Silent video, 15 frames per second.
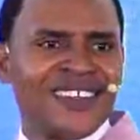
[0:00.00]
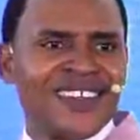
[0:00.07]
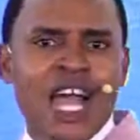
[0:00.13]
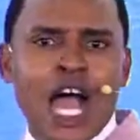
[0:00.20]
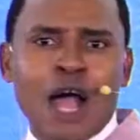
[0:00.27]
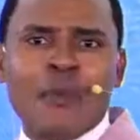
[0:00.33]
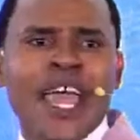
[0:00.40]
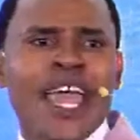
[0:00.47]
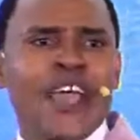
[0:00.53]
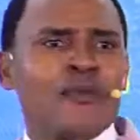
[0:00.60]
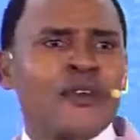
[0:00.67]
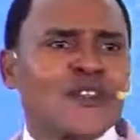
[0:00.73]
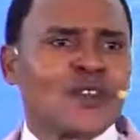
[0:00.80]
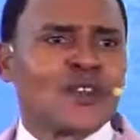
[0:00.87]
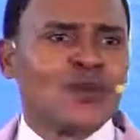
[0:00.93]
Am I helping
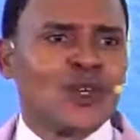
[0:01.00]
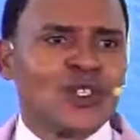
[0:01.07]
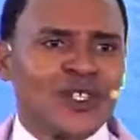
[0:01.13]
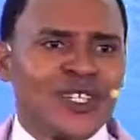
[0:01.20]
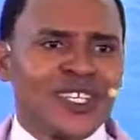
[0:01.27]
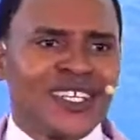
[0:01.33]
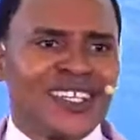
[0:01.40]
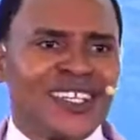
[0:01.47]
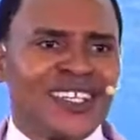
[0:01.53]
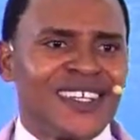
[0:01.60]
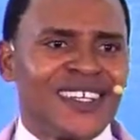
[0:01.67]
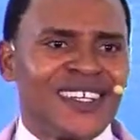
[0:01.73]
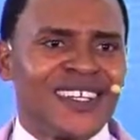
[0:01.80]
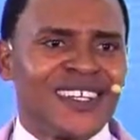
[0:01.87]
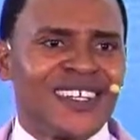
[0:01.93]
someone today?
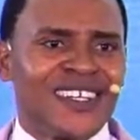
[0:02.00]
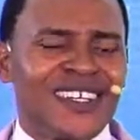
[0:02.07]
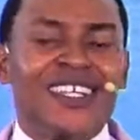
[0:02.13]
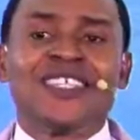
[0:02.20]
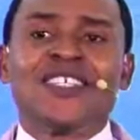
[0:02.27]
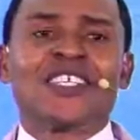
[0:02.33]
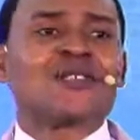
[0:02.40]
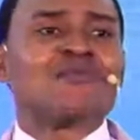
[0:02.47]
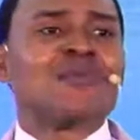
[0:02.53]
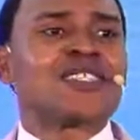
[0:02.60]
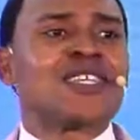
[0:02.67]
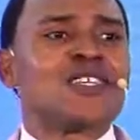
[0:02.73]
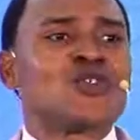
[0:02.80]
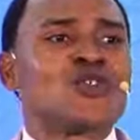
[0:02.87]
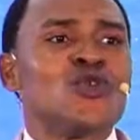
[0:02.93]
Yes, this message
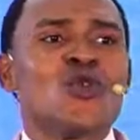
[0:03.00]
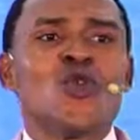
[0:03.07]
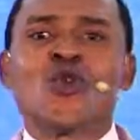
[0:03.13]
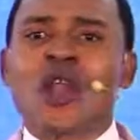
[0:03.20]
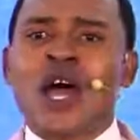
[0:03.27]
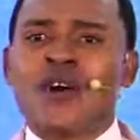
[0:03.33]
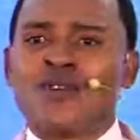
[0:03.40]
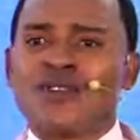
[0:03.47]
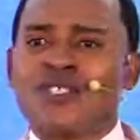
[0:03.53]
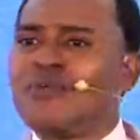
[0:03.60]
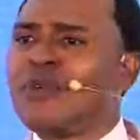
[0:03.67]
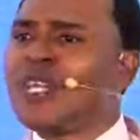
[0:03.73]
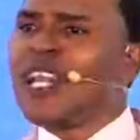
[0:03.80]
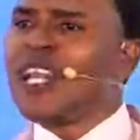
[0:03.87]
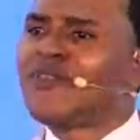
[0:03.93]
should go around.
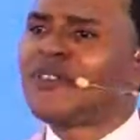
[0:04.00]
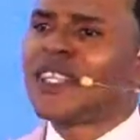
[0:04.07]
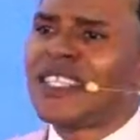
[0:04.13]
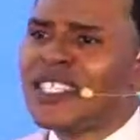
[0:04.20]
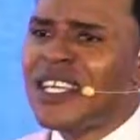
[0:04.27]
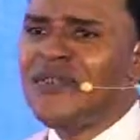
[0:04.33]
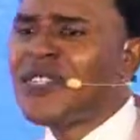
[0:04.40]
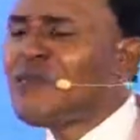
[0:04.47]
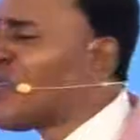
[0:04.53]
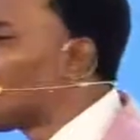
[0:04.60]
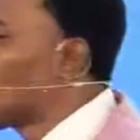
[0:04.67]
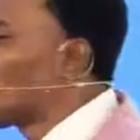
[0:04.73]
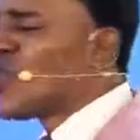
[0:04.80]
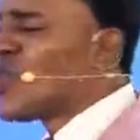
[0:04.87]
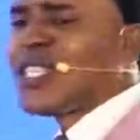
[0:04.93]
Immediately after the service, begin
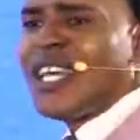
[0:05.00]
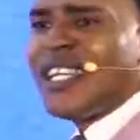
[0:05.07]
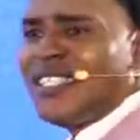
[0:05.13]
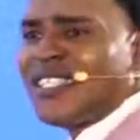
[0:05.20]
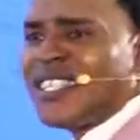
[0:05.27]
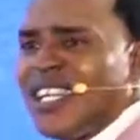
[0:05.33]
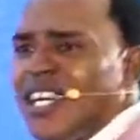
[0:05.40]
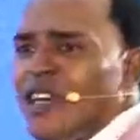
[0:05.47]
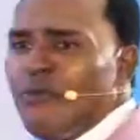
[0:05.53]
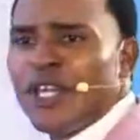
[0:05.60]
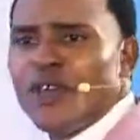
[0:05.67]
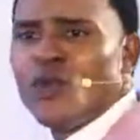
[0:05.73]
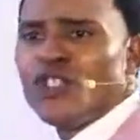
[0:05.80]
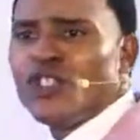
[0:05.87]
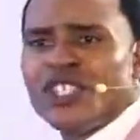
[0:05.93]
to send. Begin
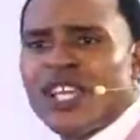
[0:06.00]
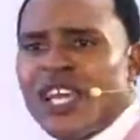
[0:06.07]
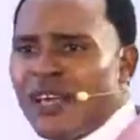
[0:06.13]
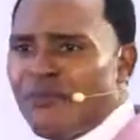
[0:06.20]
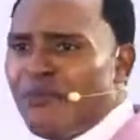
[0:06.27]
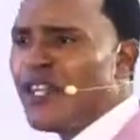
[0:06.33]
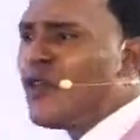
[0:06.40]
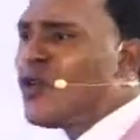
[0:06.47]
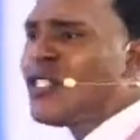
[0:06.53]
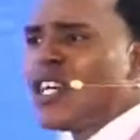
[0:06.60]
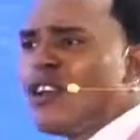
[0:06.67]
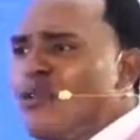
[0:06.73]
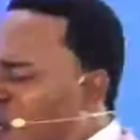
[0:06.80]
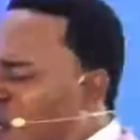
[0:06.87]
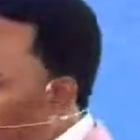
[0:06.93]
to share. Begin to tell
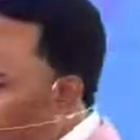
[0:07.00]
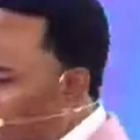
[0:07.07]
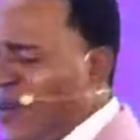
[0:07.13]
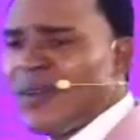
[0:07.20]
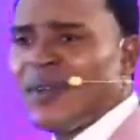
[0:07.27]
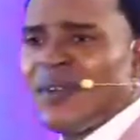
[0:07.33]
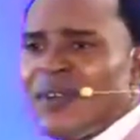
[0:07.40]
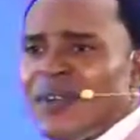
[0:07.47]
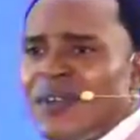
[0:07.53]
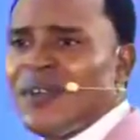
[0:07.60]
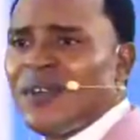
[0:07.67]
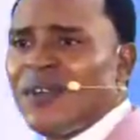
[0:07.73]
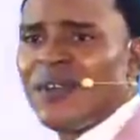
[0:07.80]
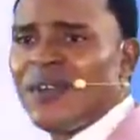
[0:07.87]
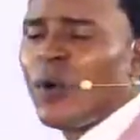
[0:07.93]
people.
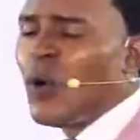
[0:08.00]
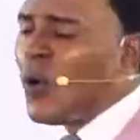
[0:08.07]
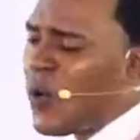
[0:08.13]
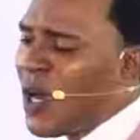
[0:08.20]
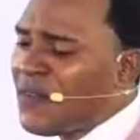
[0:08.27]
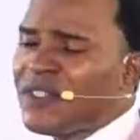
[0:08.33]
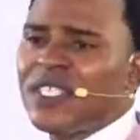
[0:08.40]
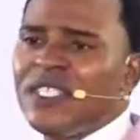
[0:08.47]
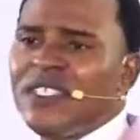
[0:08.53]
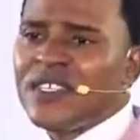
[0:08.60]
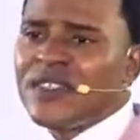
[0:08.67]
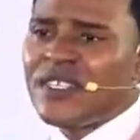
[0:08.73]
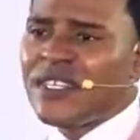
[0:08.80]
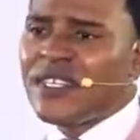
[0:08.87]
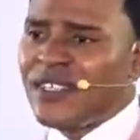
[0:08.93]
Oh, I've seen the
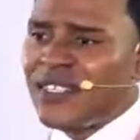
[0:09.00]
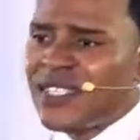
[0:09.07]
secret.